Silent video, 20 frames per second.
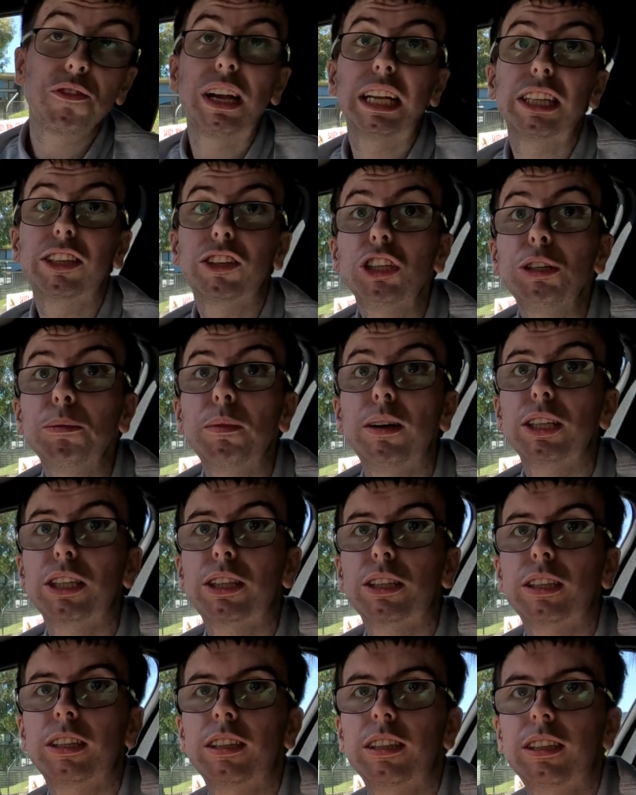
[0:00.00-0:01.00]
fit too
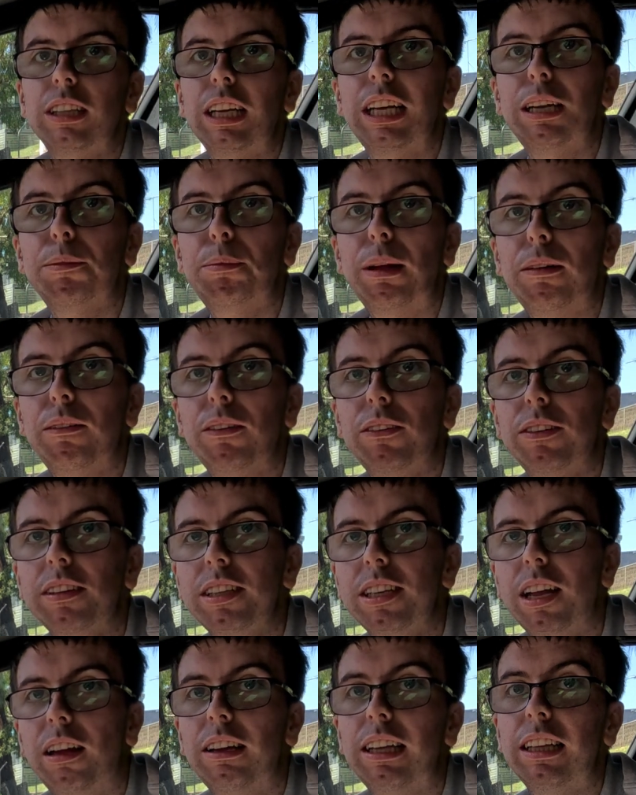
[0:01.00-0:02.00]
much in the back with
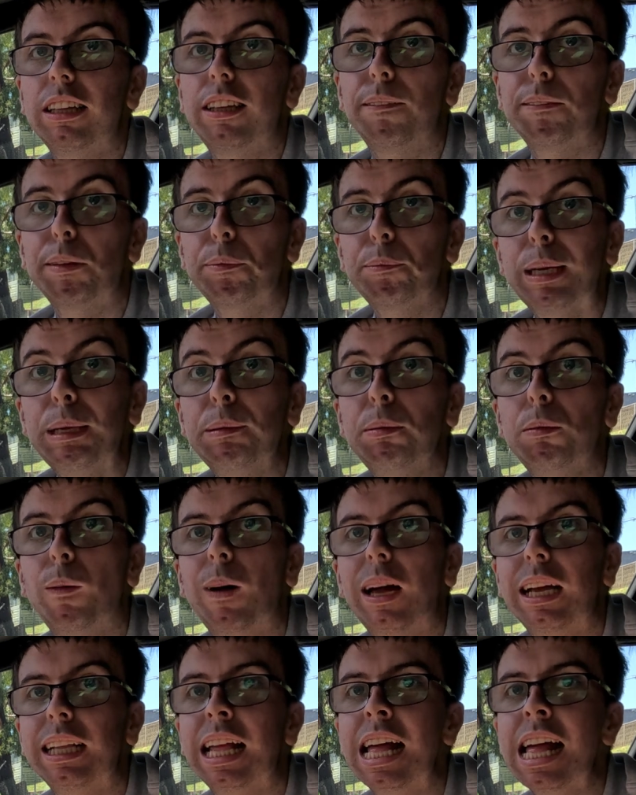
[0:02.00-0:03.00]
in terms of people
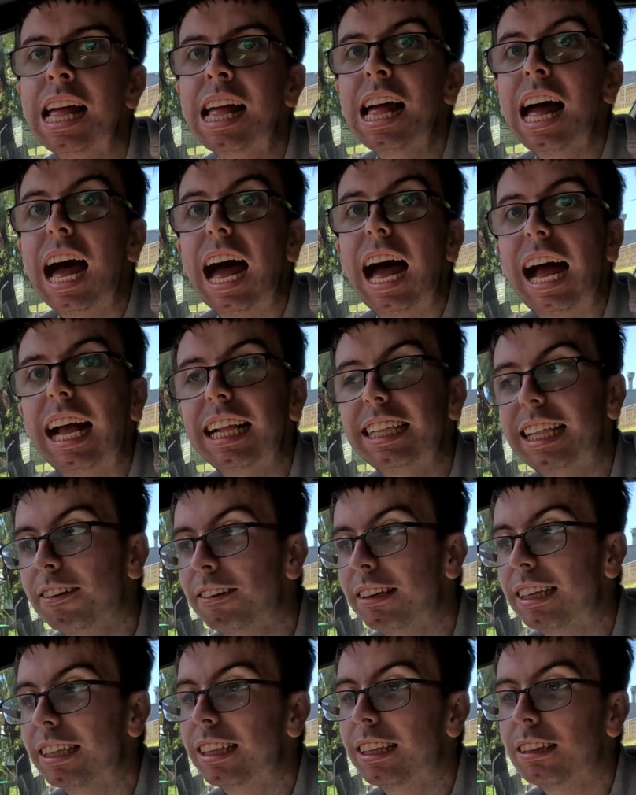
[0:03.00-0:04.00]
wise, as
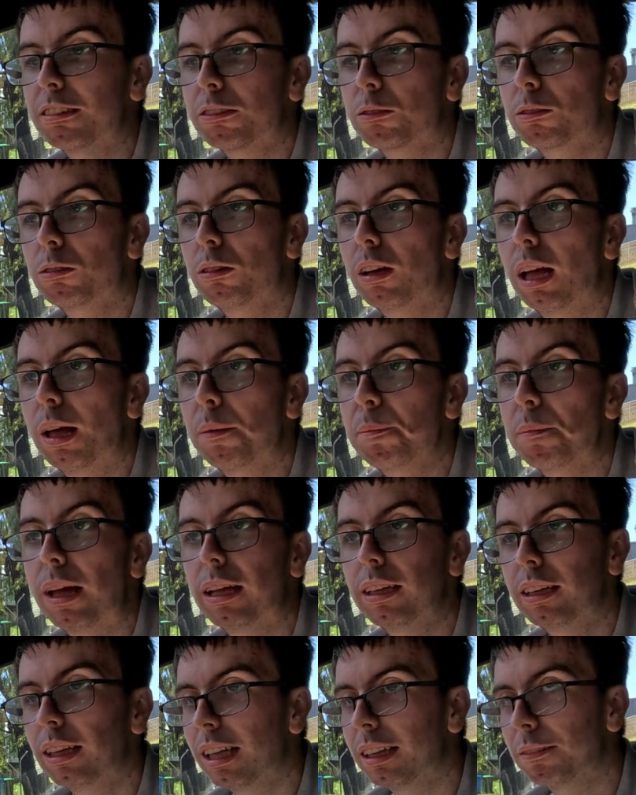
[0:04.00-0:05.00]
there is
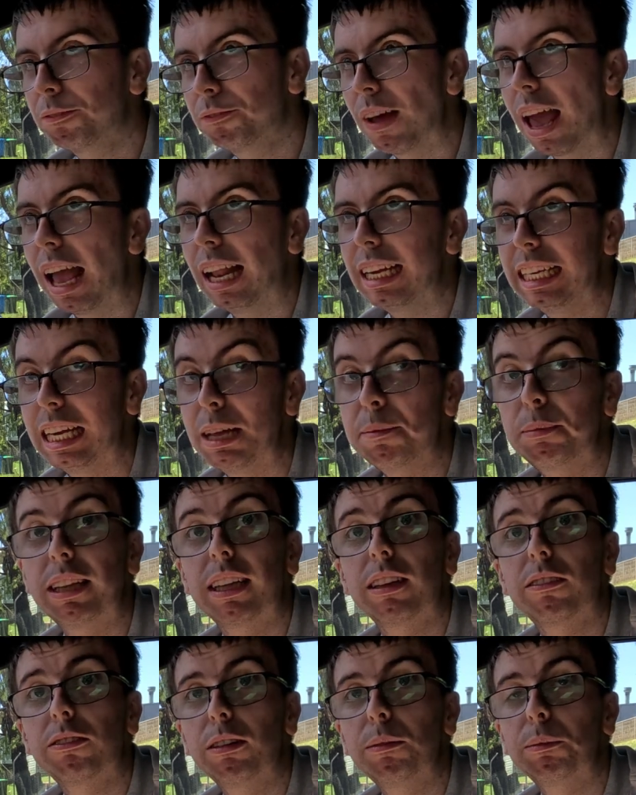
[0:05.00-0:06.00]
fairly
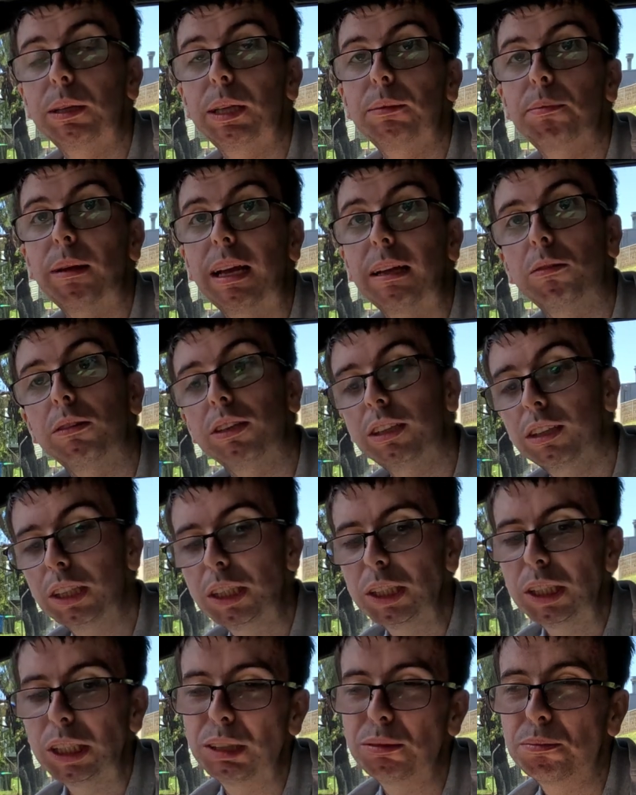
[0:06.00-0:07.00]
limited room space. Which
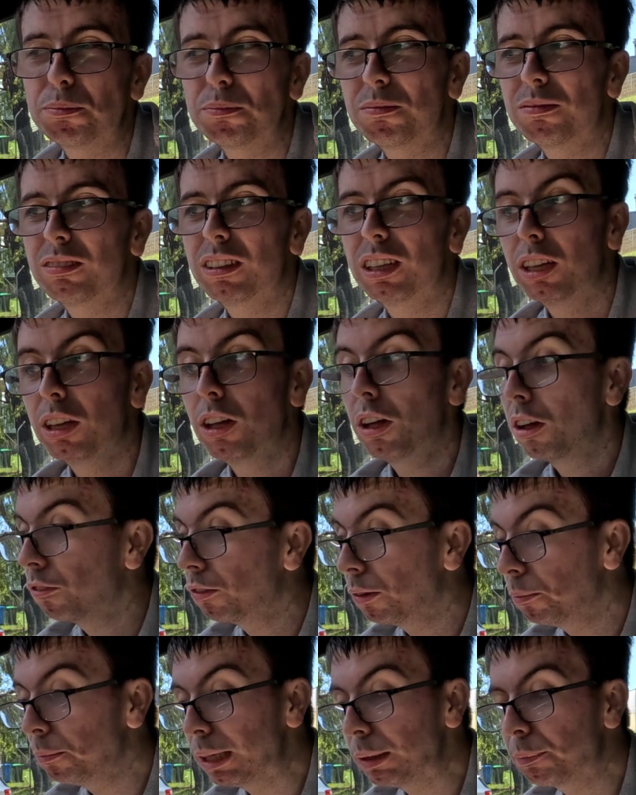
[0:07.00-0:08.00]

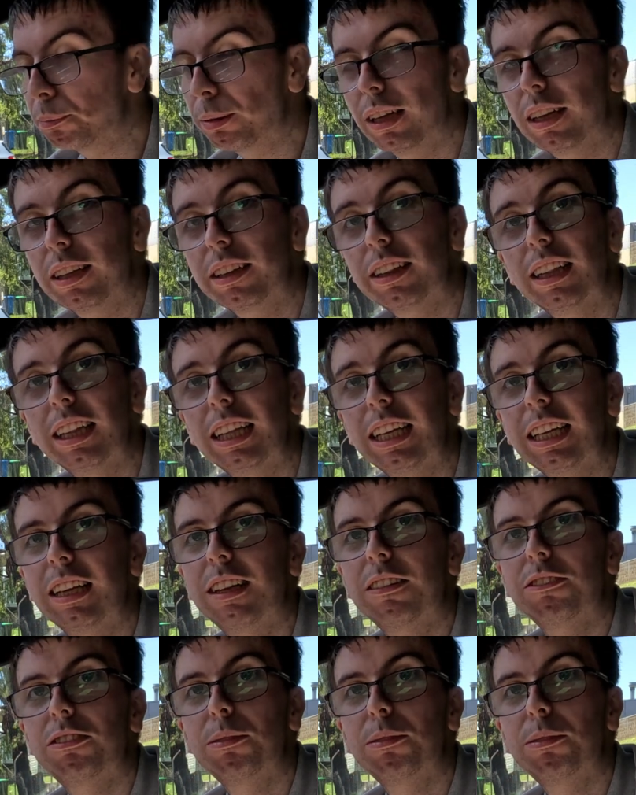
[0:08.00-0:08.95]
for me personally,